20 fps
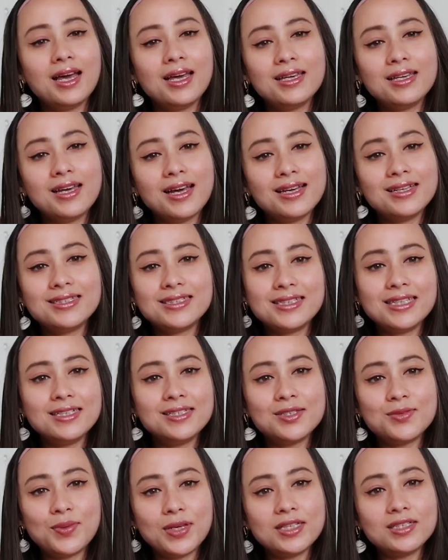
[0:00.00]
Hi guys, Tin
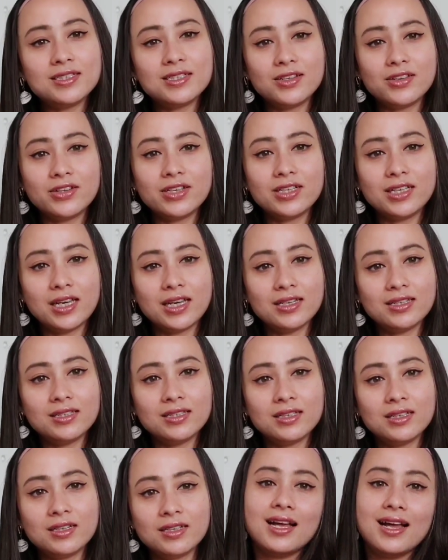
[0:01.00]
Spence here again.
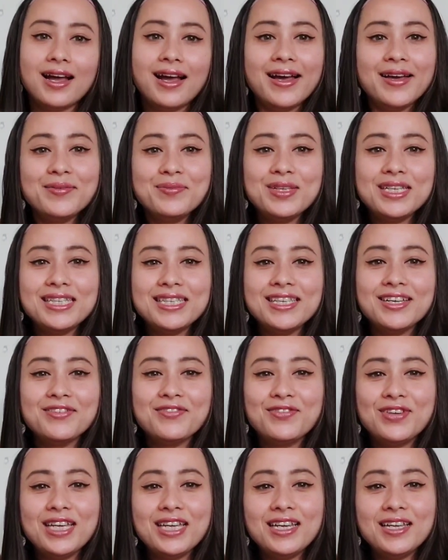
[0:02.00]
I'm in the
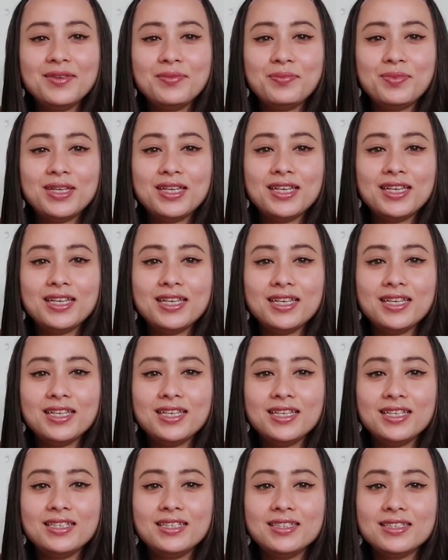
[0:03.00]

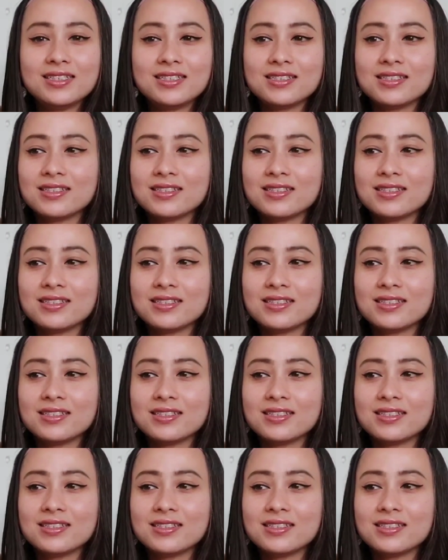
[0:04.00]
Philippines!